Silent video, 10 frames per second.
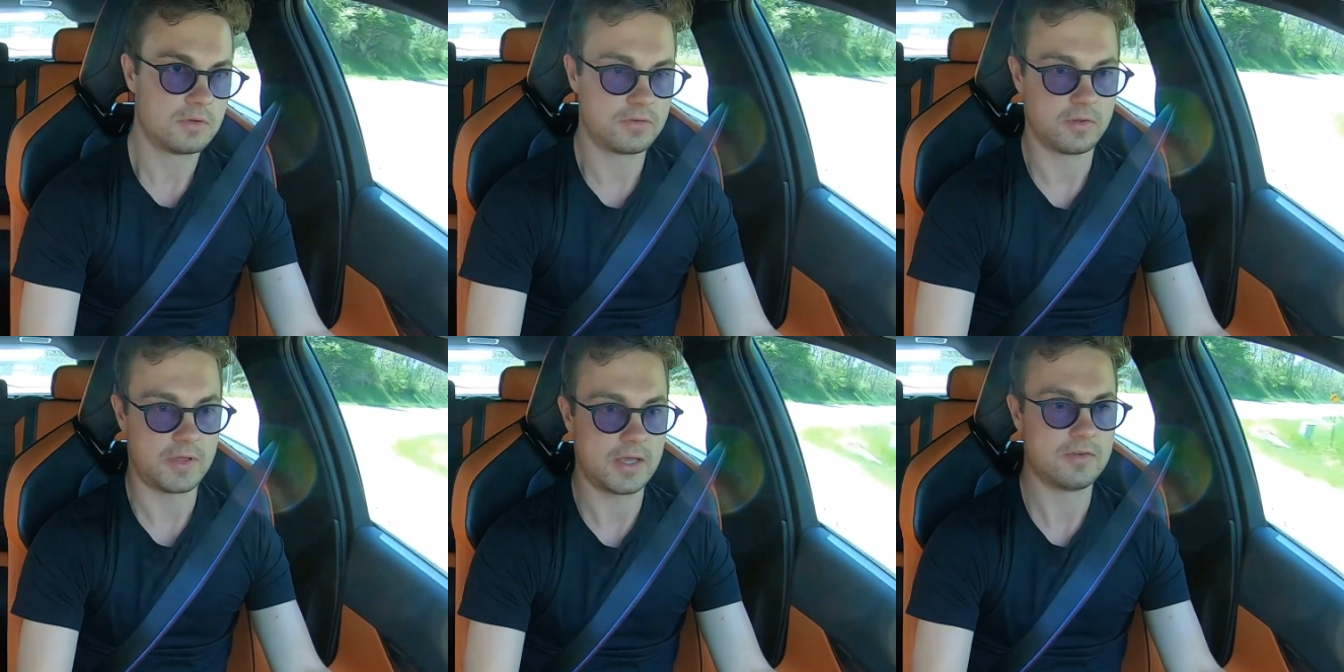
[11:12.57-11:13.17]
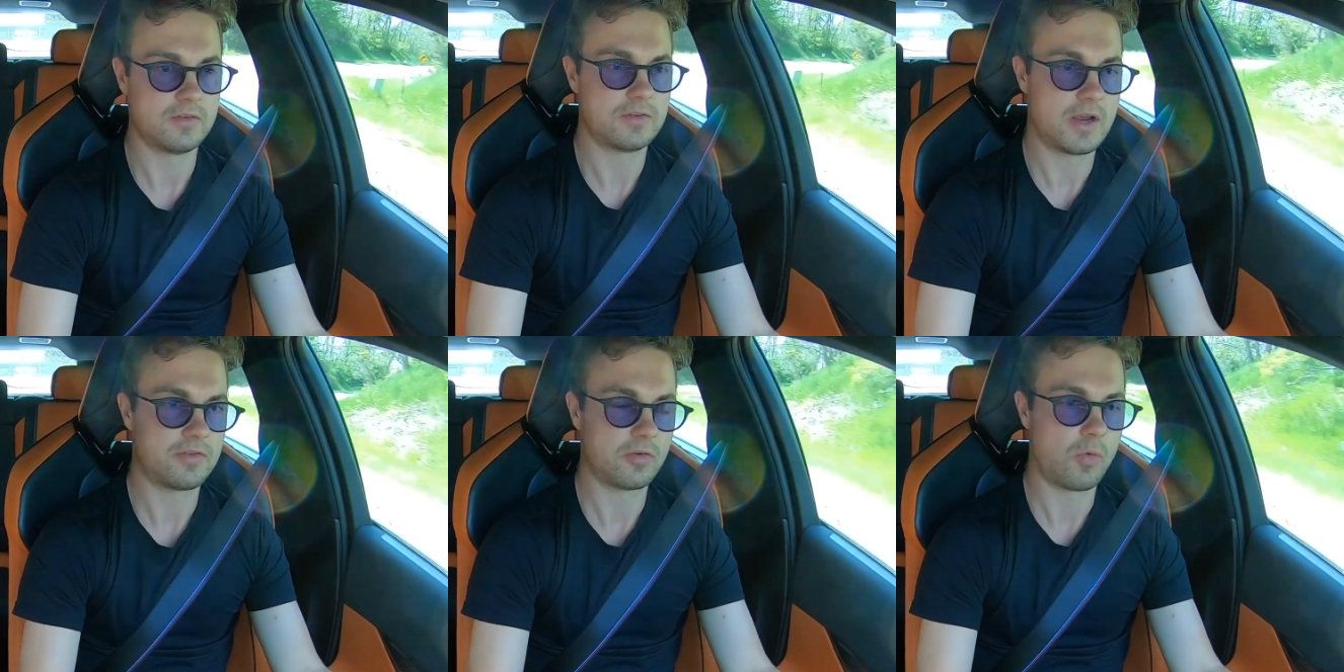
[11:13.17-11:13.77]
So the engine's
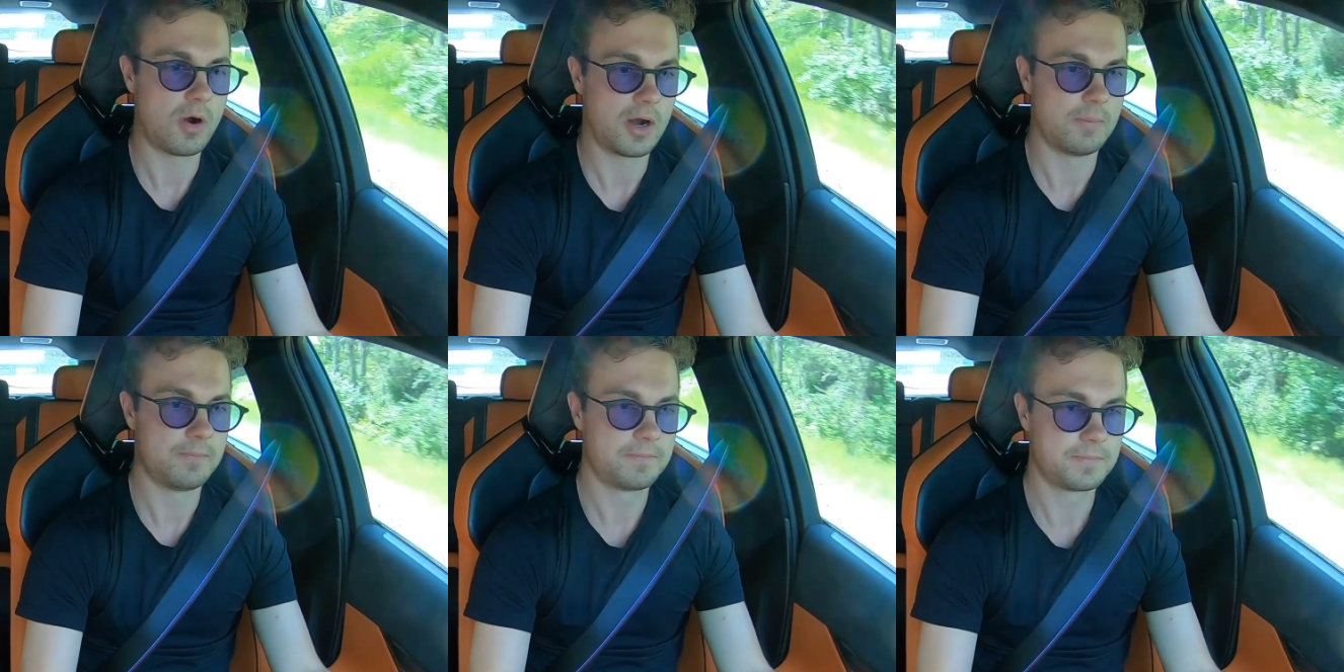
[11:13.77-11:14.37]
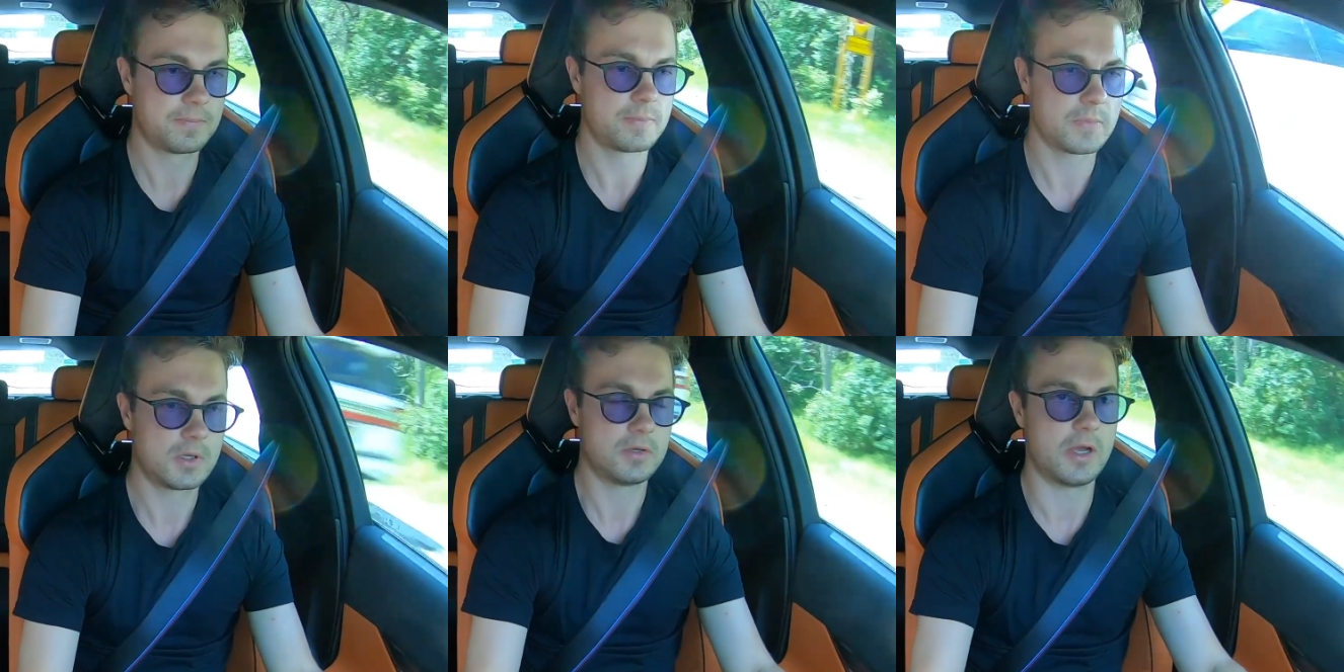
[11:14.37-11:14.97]
nice and
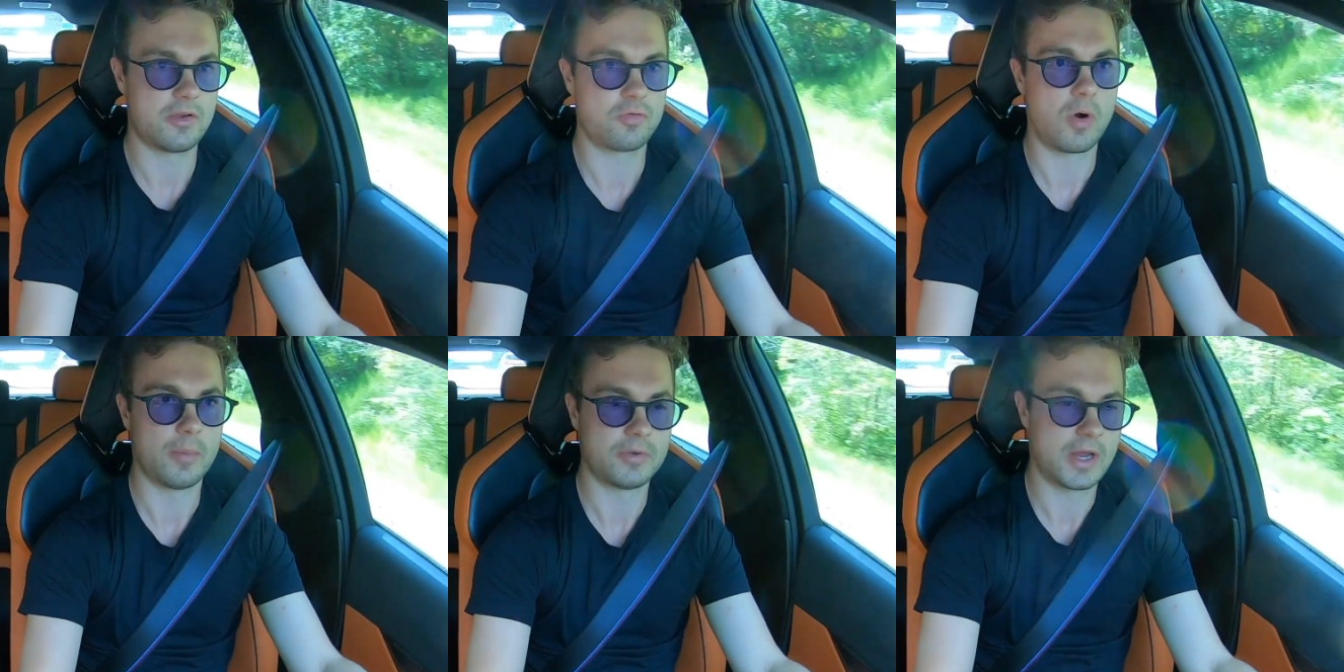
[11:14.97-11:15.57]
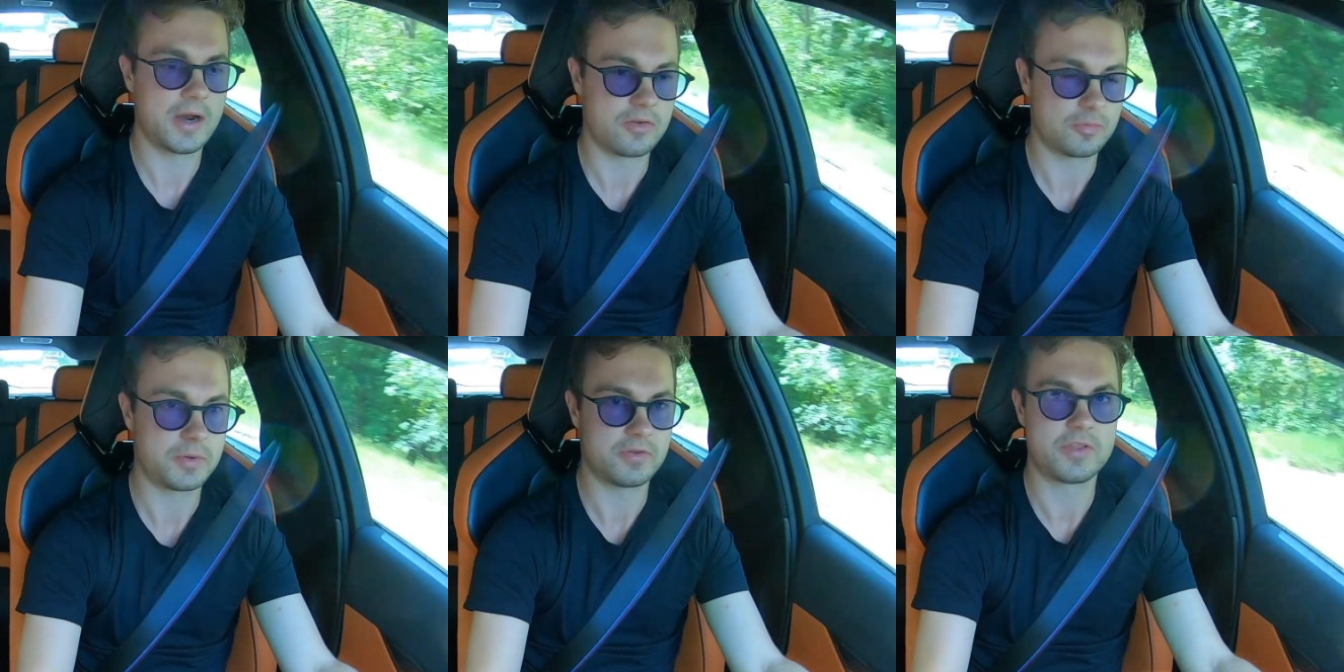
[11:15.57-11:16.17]
warm, nice warm tires.
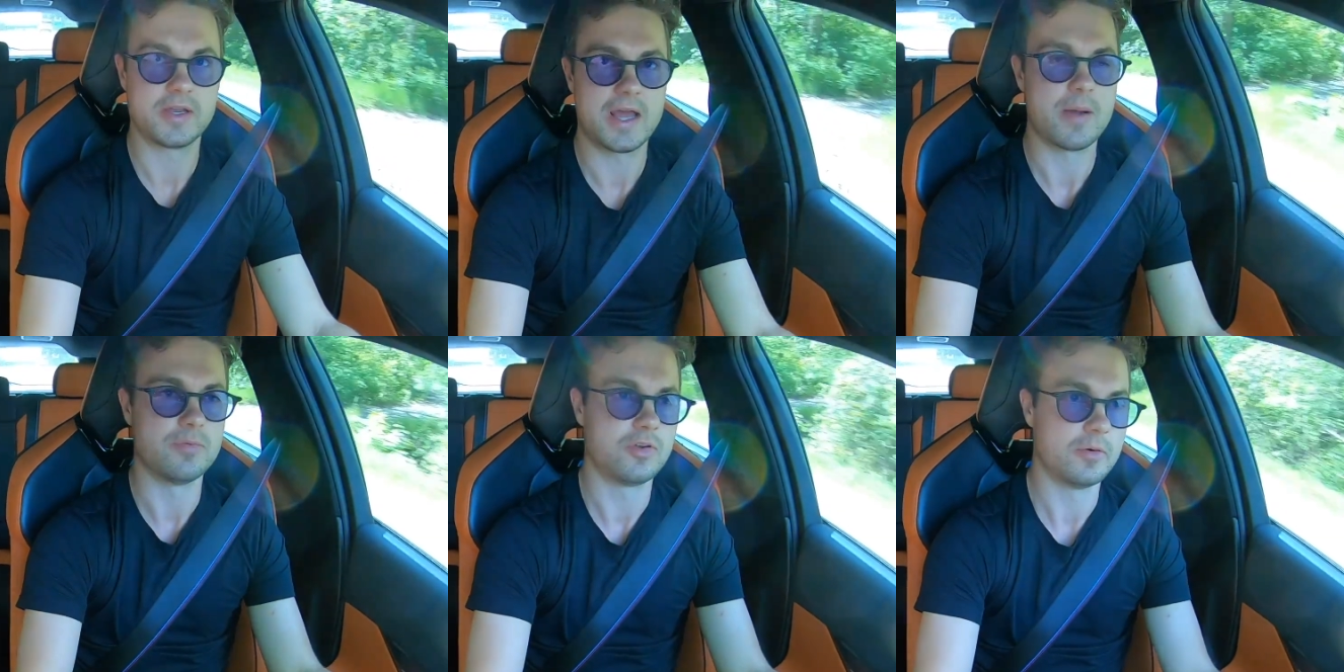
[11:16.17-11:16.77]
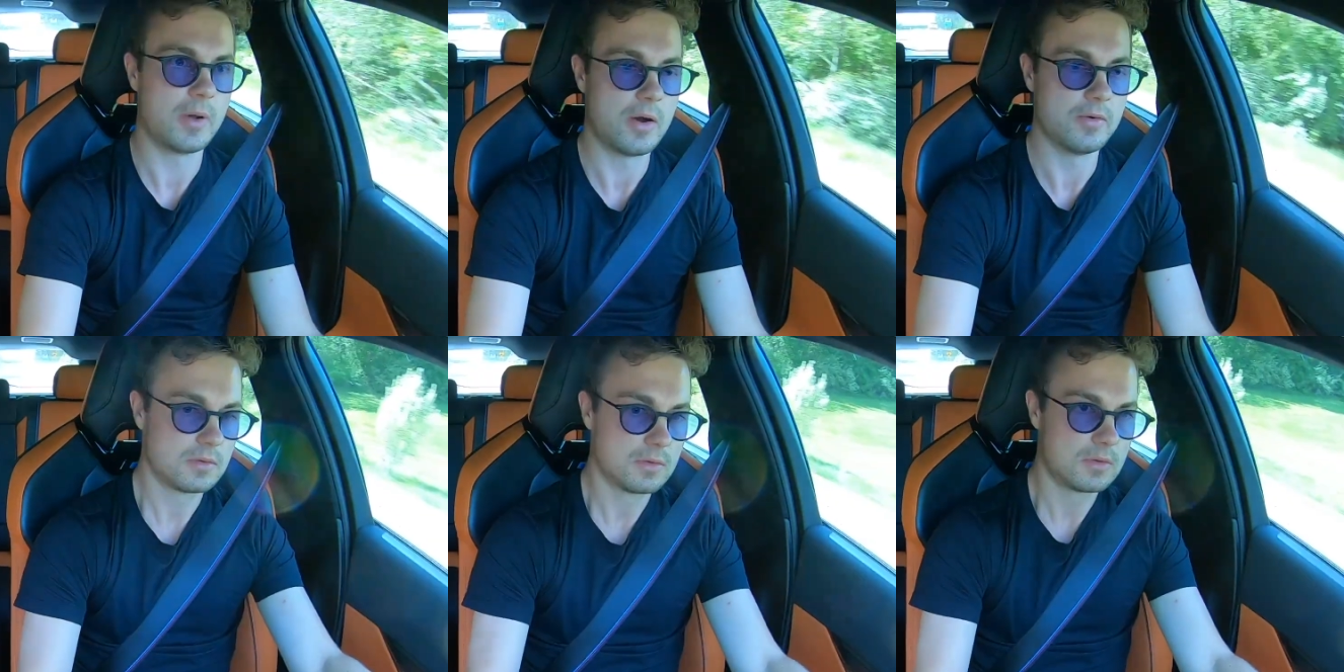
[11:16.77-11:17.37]
Let's put this thing in M2 mode.